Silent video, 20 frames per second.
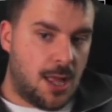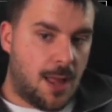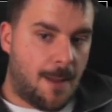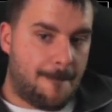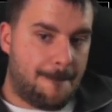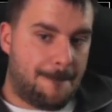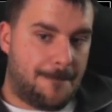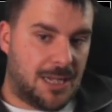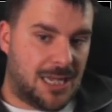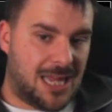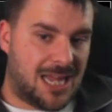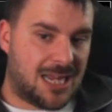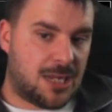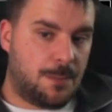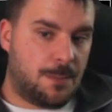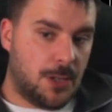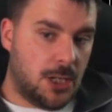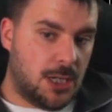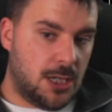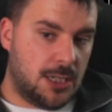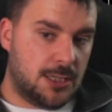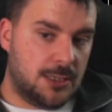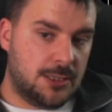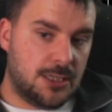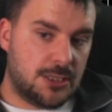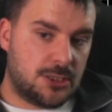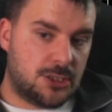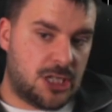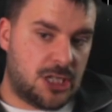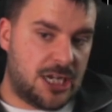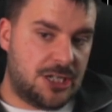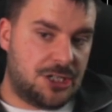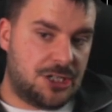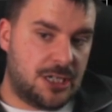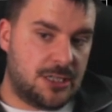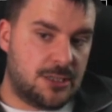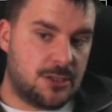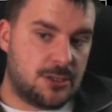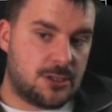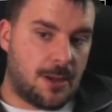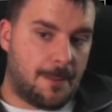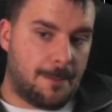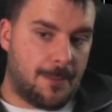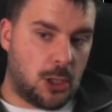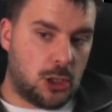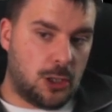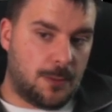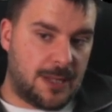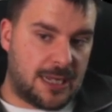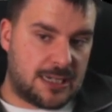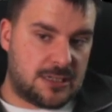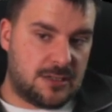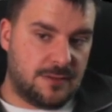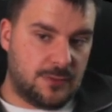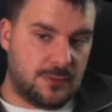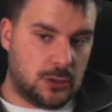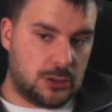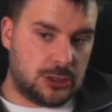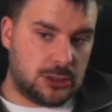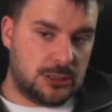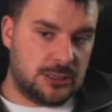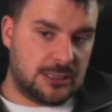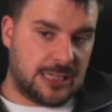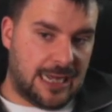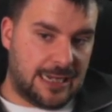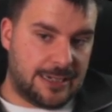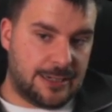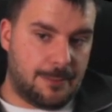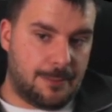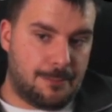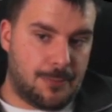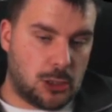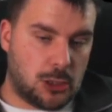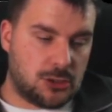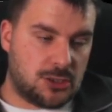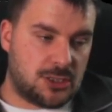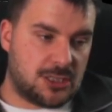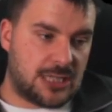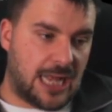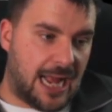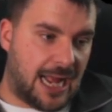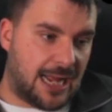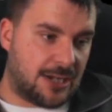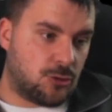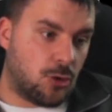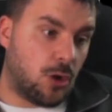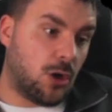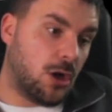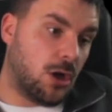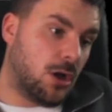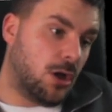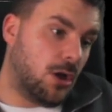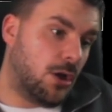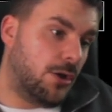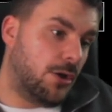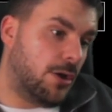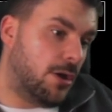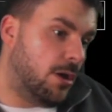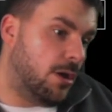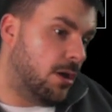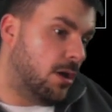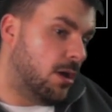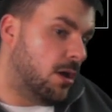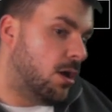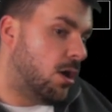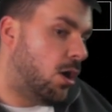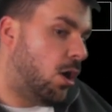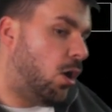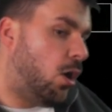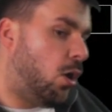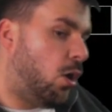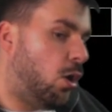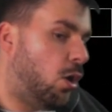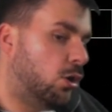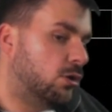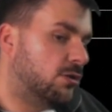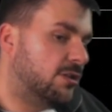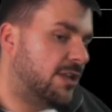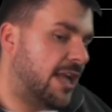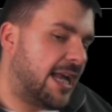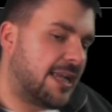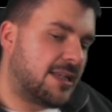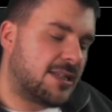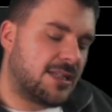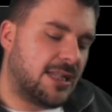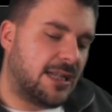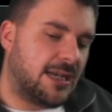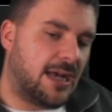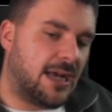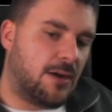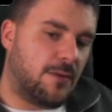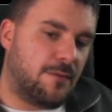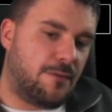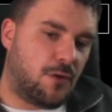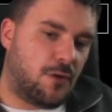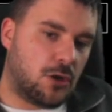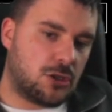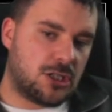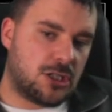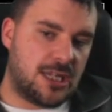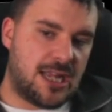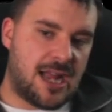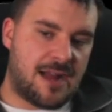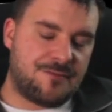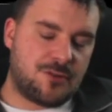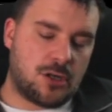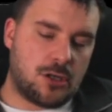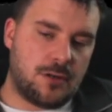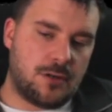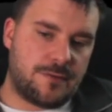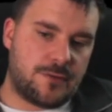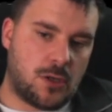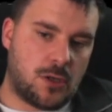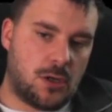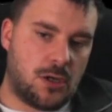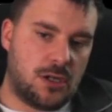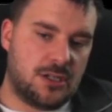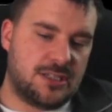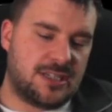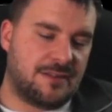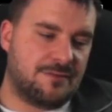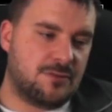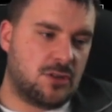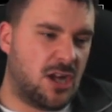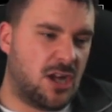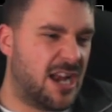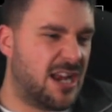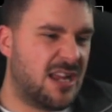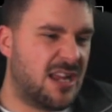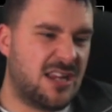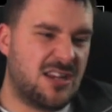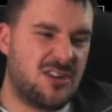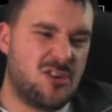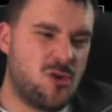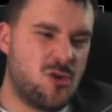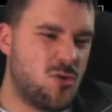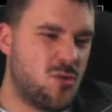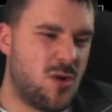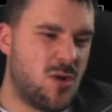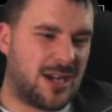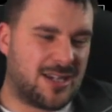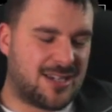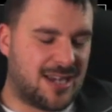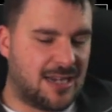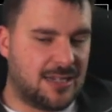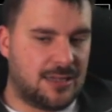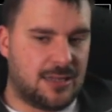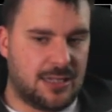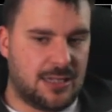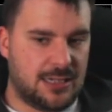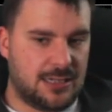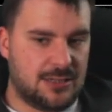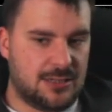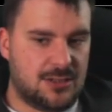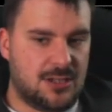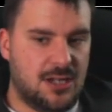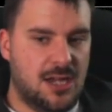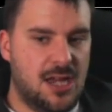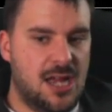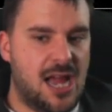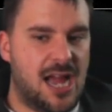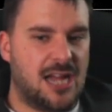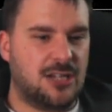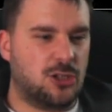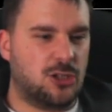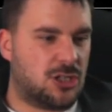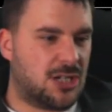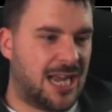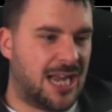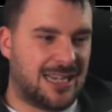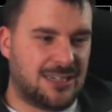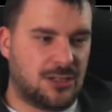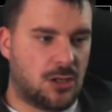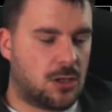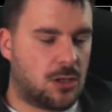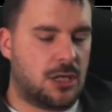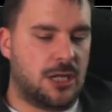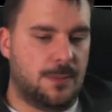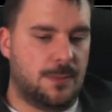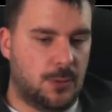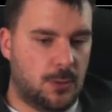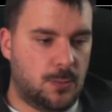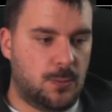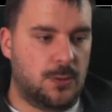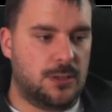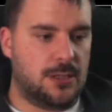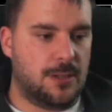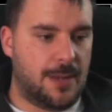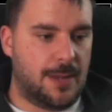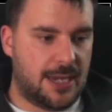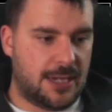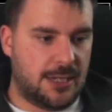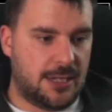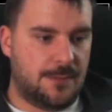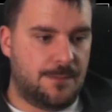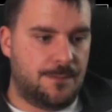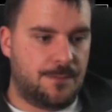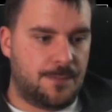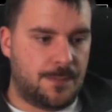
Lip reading: Blackburn, Teachings, Mono Black Devotions, and Monstertron. All decks that are, unfortunately, haven't got enough toys, haven't got any new exciting things, and just cannot keep up with the metagame.